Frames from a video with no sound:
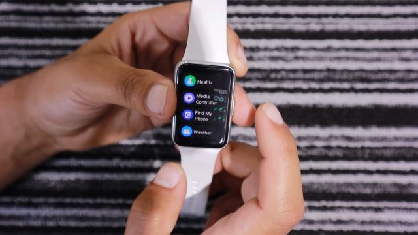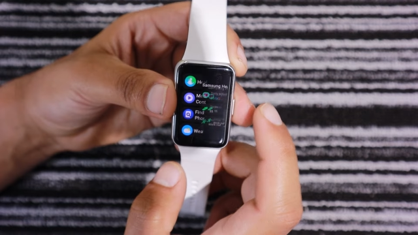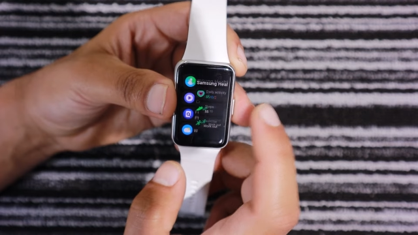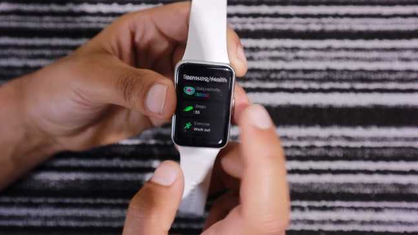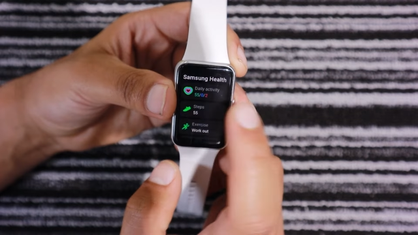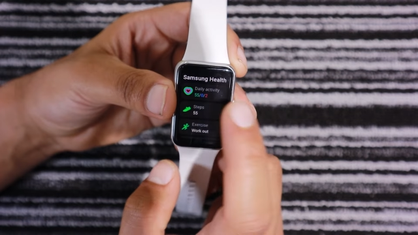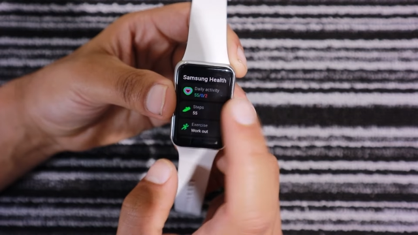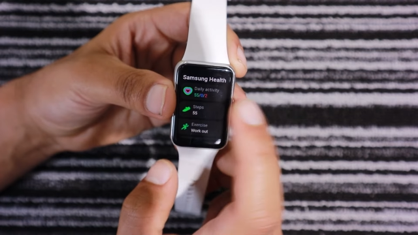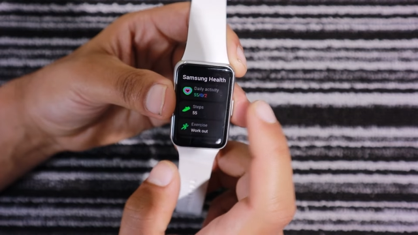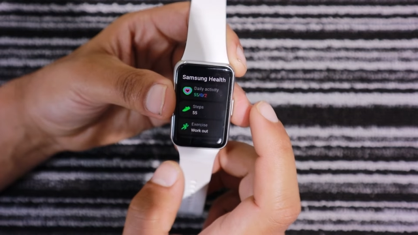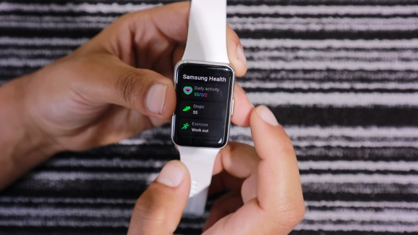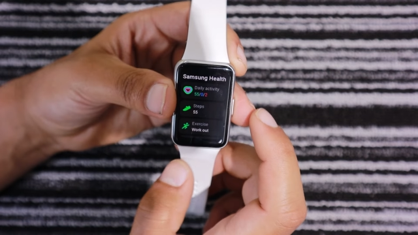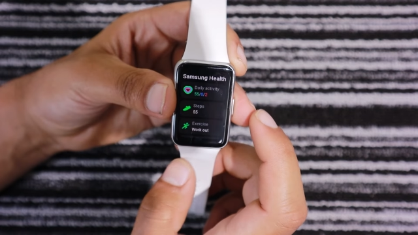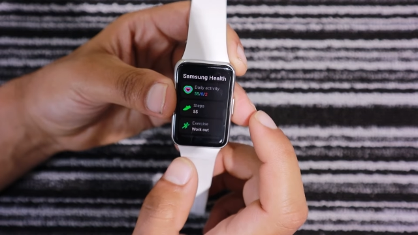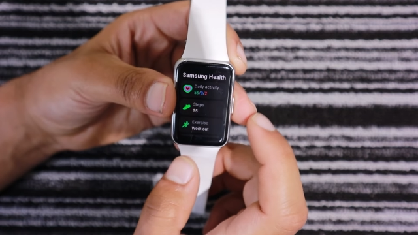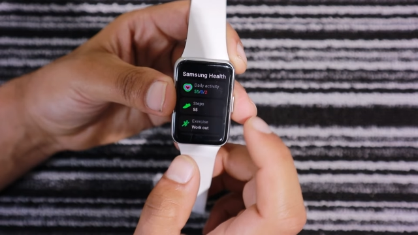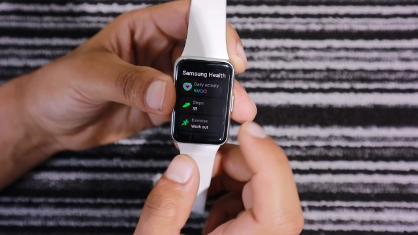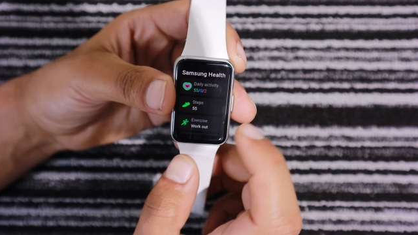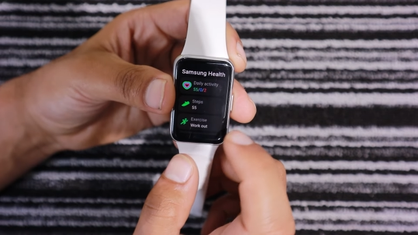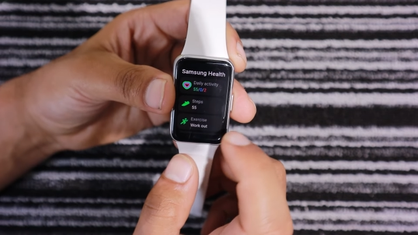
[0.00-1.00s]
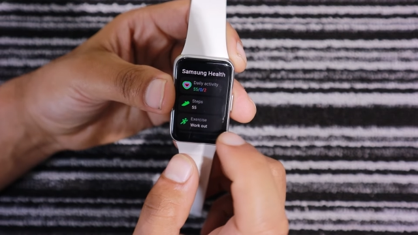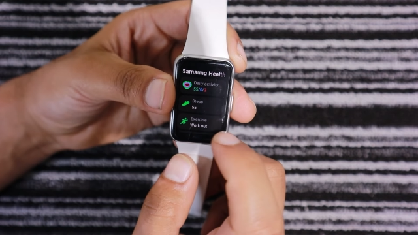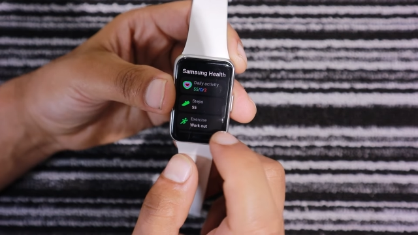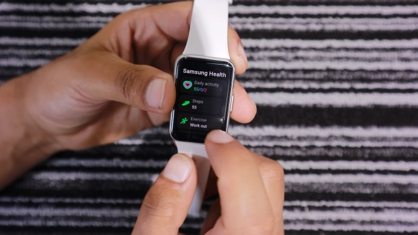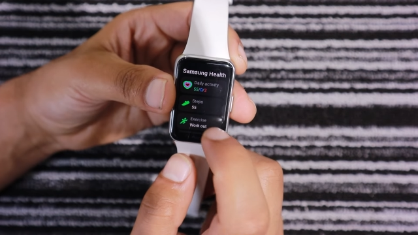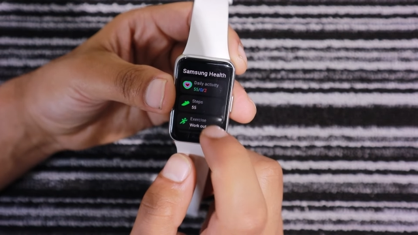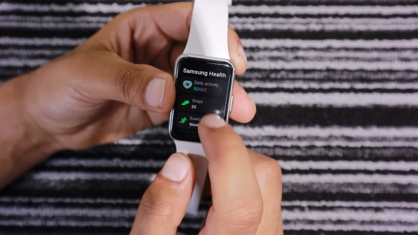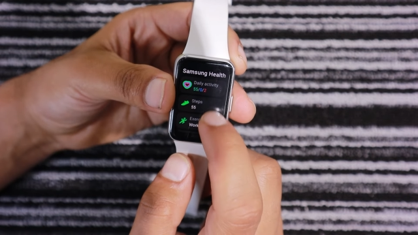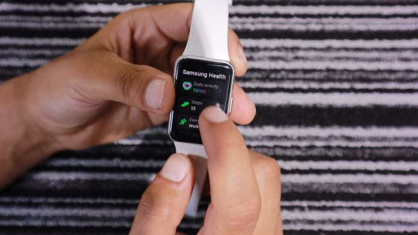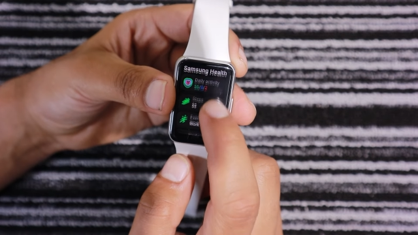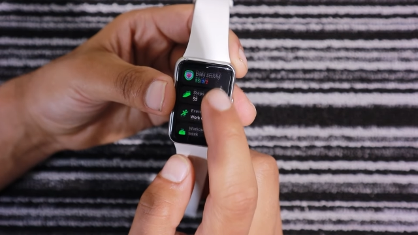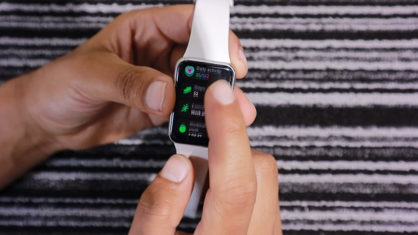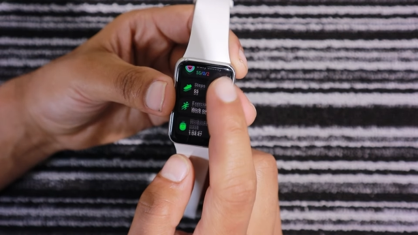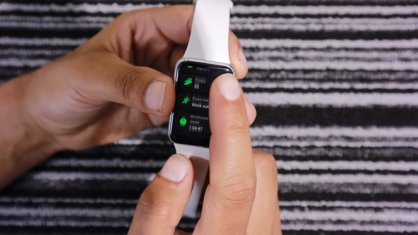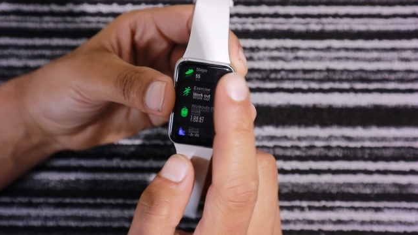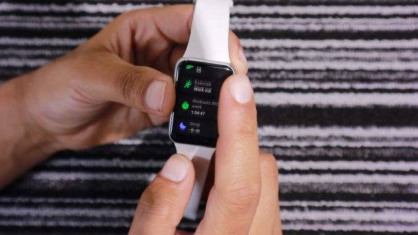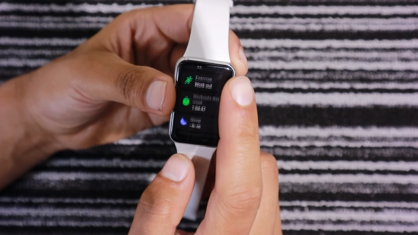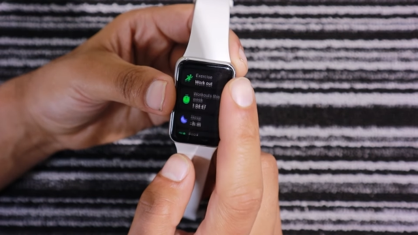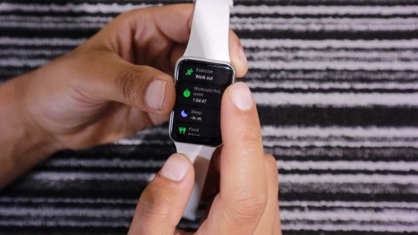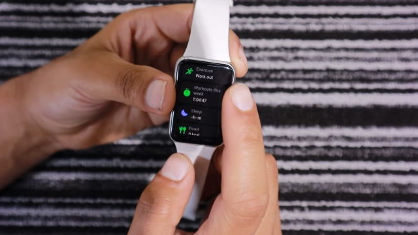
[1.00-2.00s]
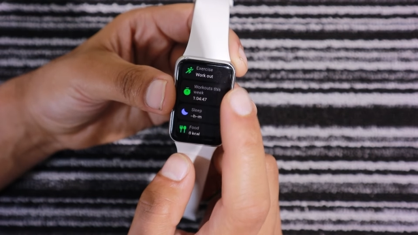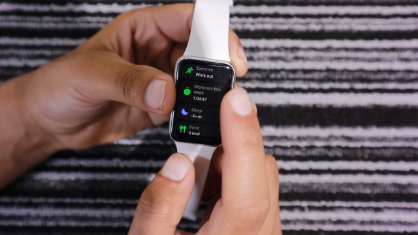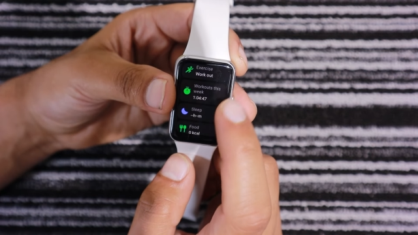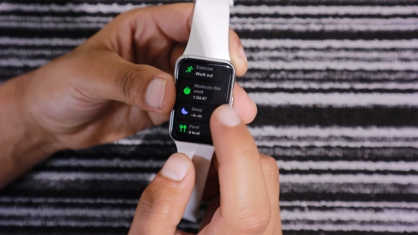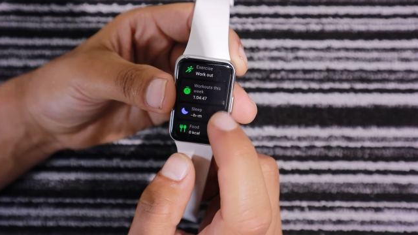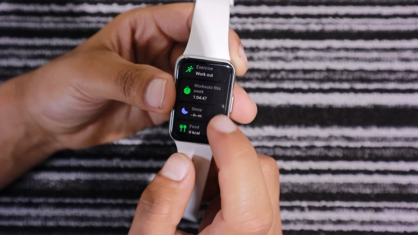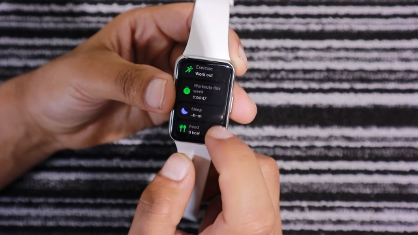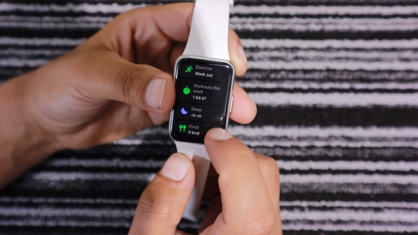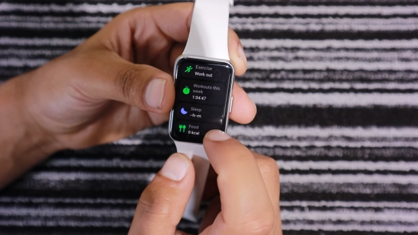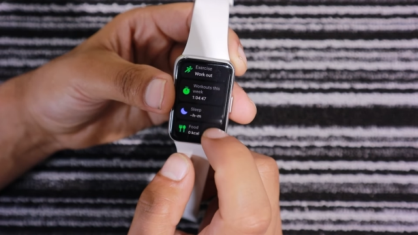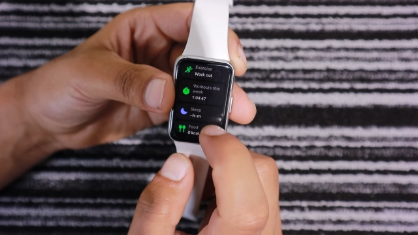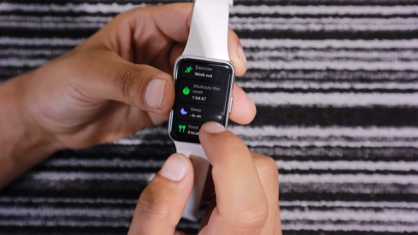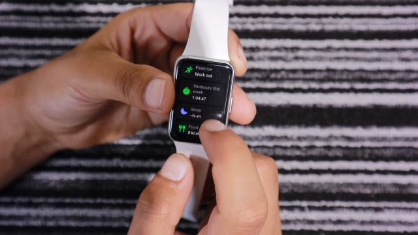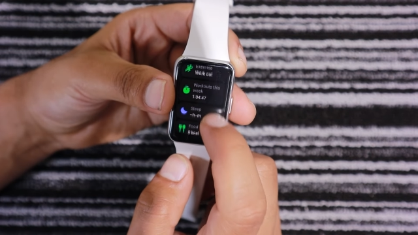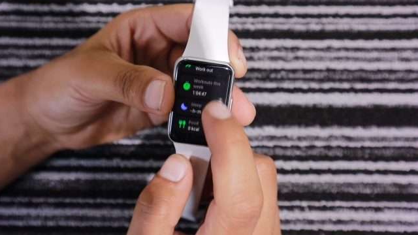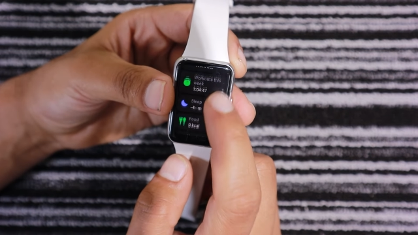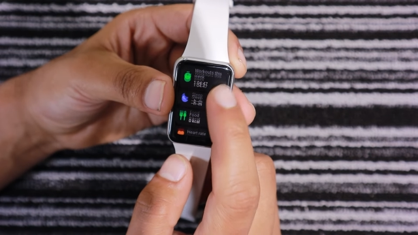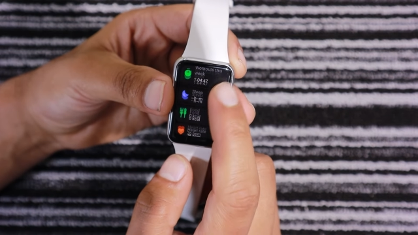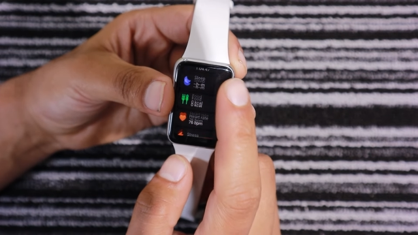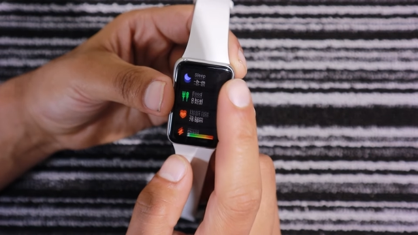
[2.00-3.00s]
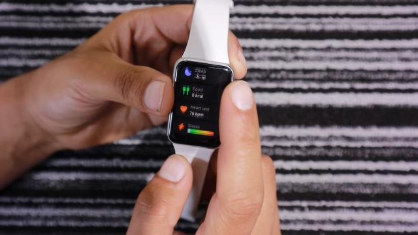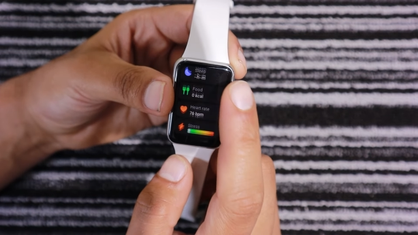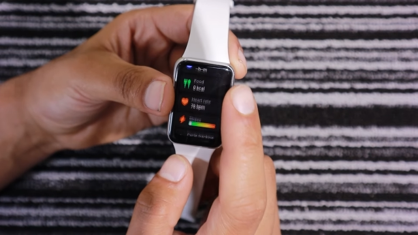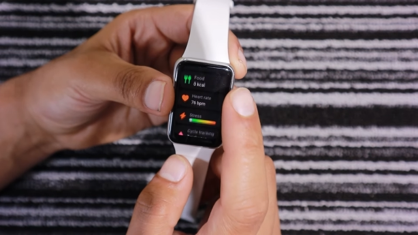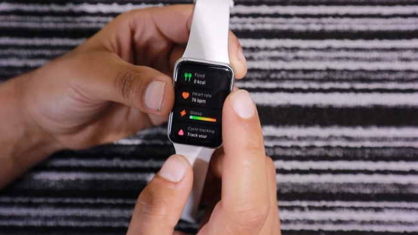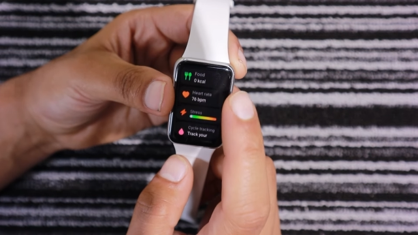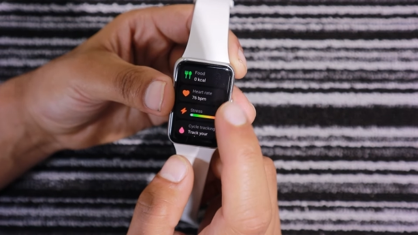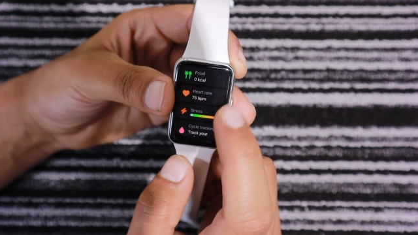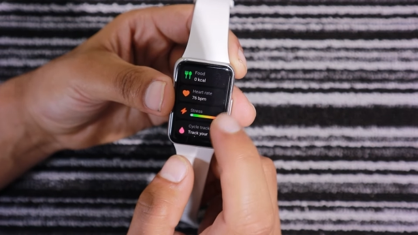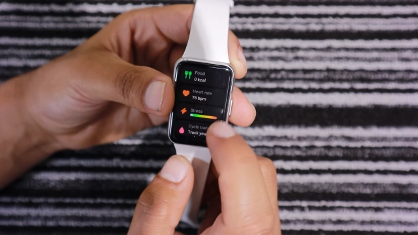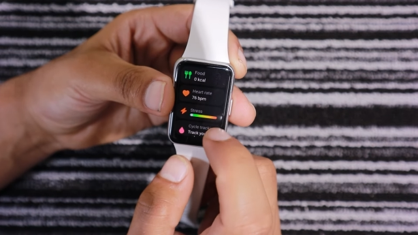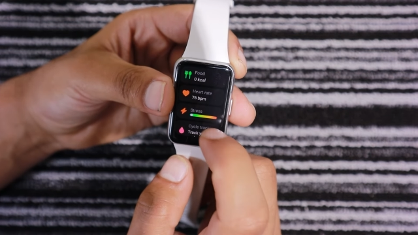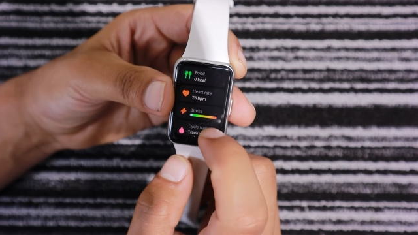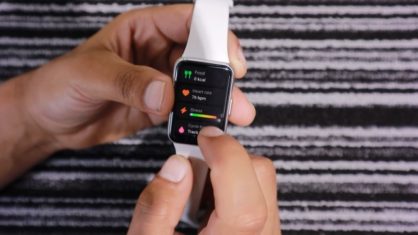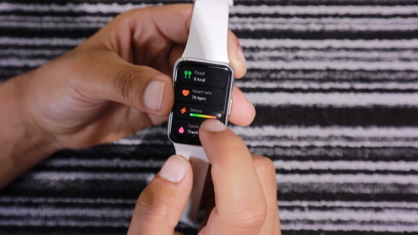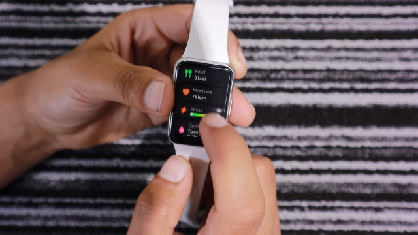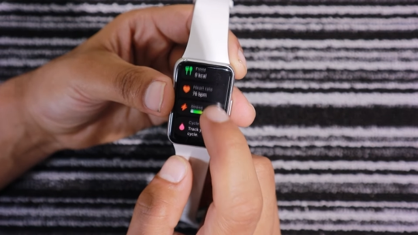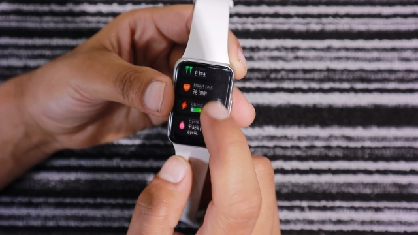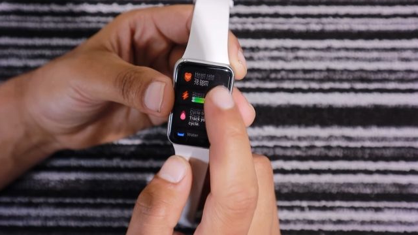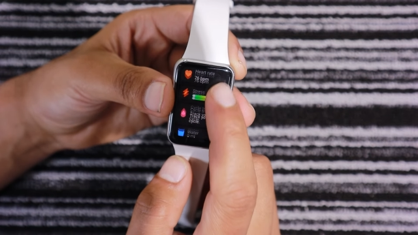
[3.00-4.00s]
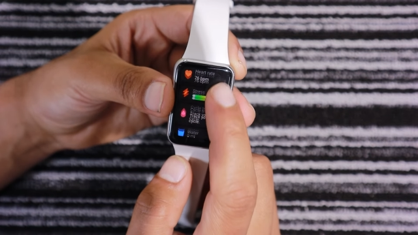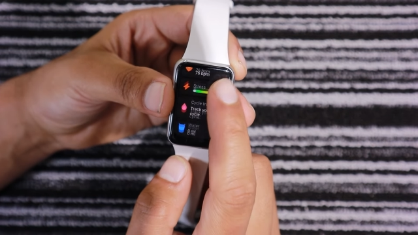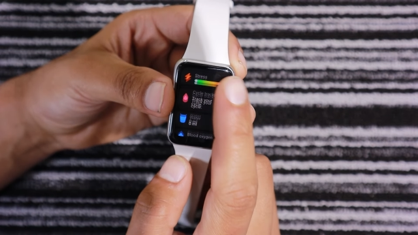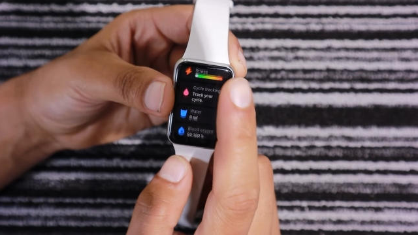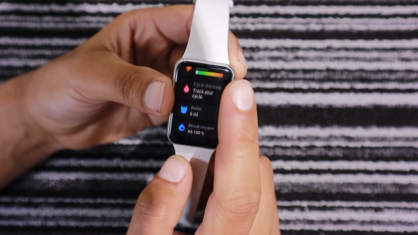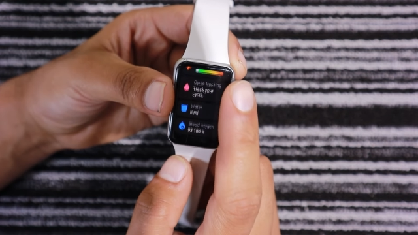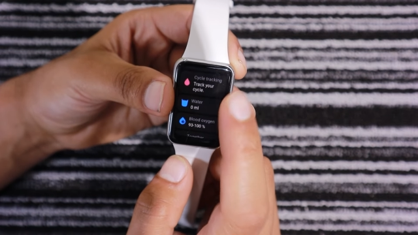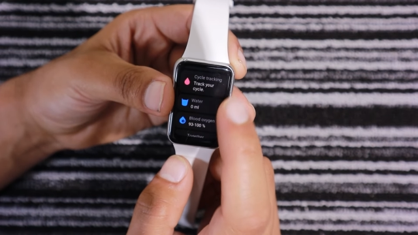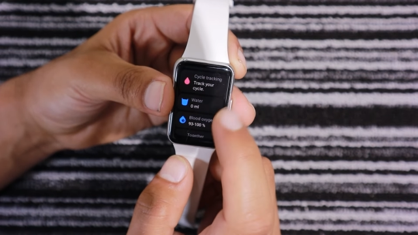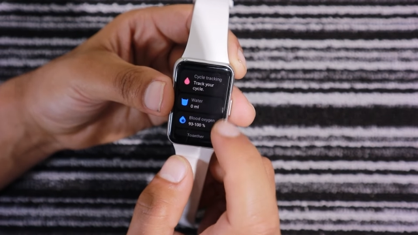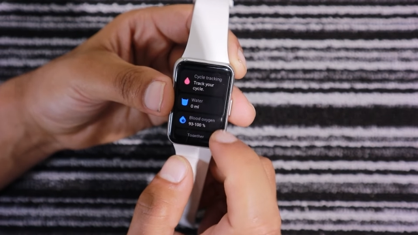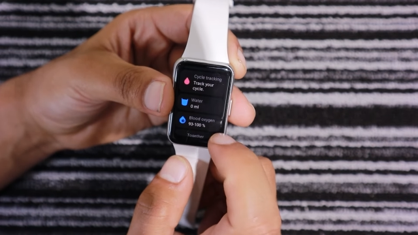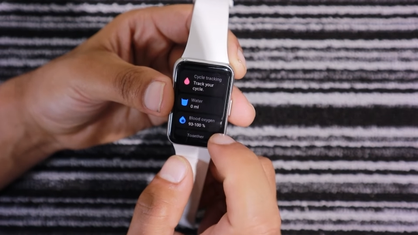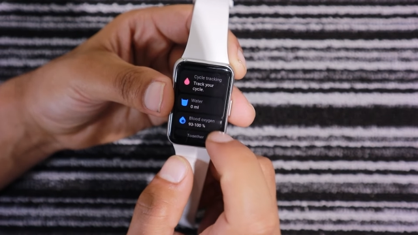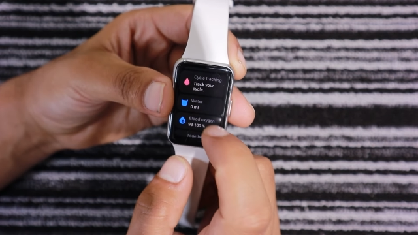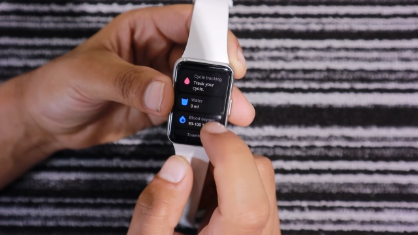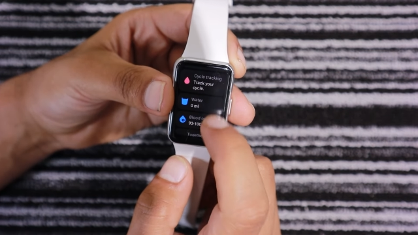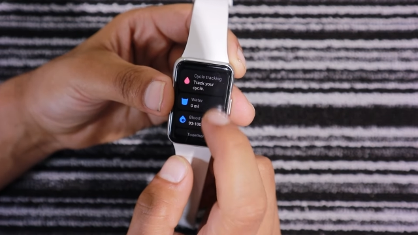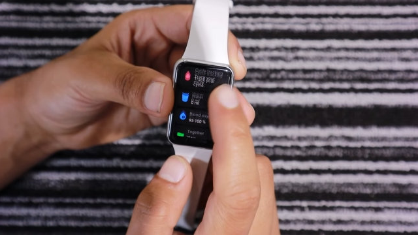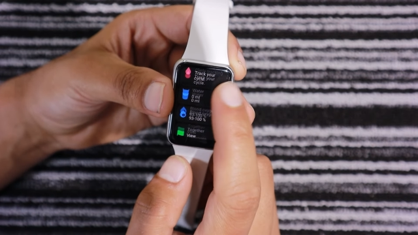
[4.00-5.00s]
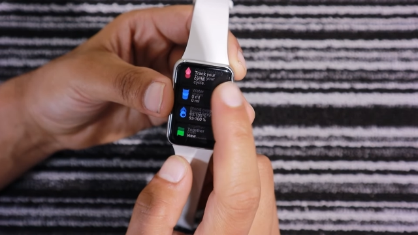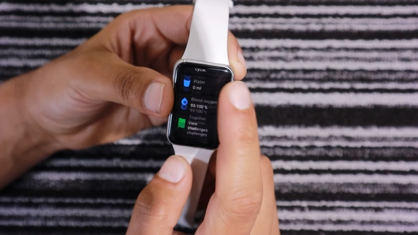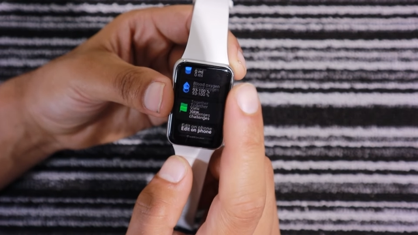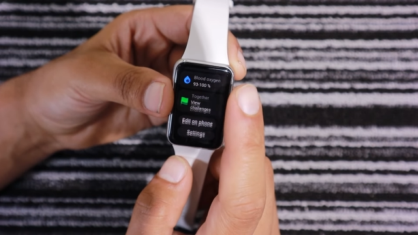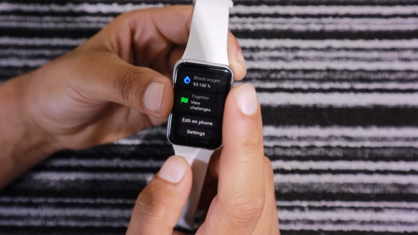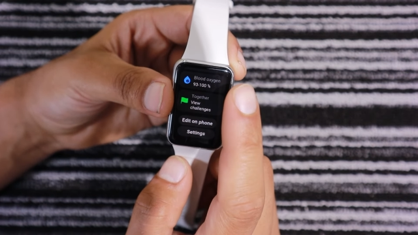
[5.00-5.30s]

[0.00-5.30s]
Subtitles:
No face is visible, so there are no lips to read.